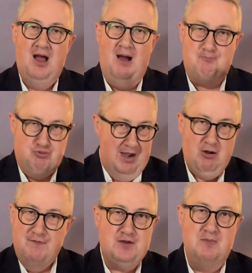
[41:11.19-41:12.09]
a
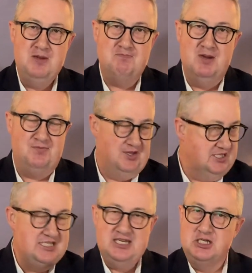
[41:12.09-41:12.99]
prayer of commitment, the
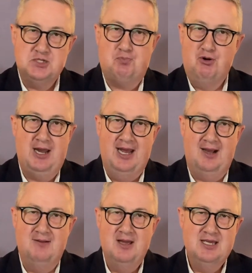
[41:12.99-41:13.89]
sinner's prayer.